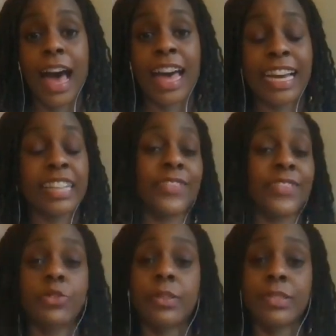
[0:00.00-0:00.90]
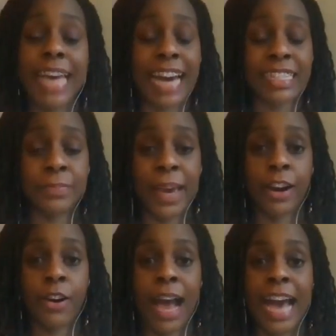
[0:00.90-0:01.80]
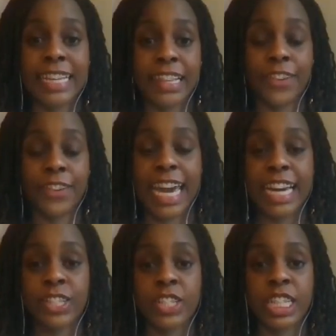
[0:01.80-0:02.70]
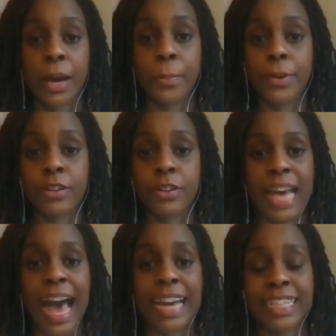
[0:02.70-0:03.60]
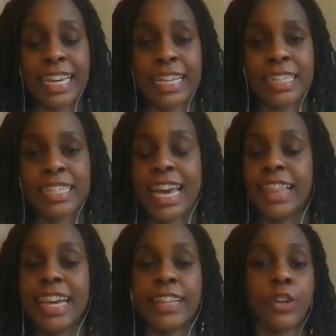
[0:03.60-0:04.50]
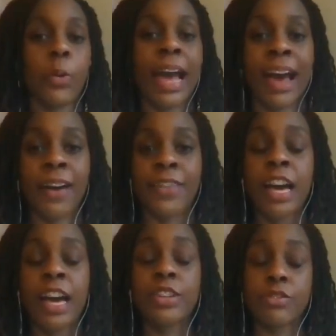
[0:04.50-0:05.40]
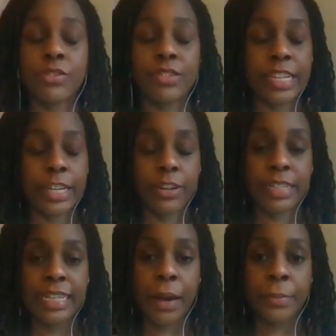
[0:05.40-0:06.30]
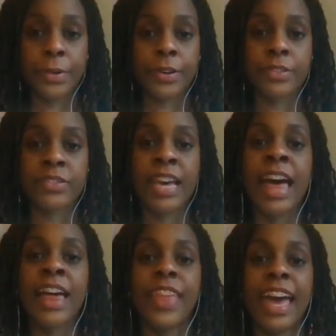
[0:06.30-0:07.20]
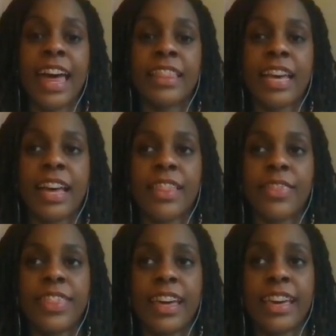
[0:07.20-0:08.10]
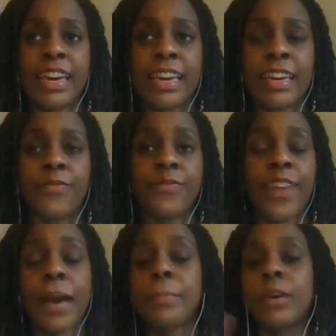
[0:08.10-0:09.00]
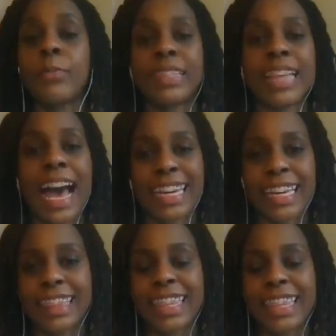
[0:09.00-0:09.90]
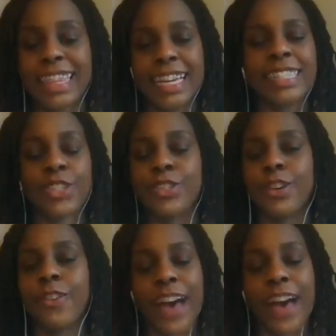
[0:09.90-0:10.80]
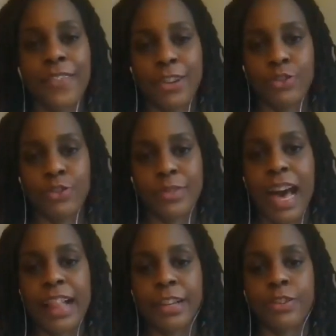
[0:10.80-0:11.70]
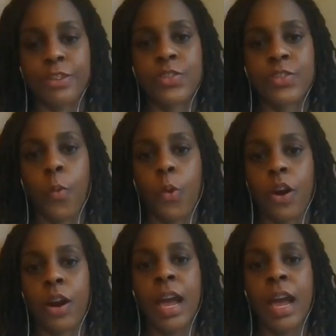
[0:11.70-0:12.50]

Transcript: individual taxpayer identification numbers, ITINs, and they don't have Social Security numbers, then the family would not get the additional $500 for